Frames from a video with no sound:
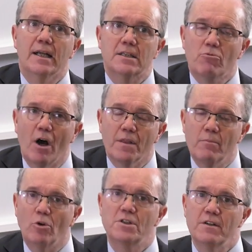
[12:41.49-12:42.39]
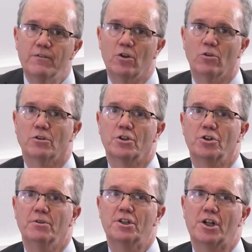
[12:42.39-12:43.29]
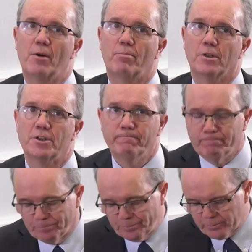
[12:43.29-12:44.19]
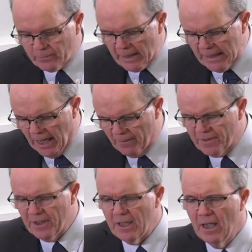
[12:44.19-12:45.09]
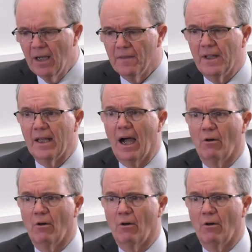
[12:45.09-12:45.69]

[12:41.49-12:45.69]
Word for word: it's rather more difficult to interpret uh, the, the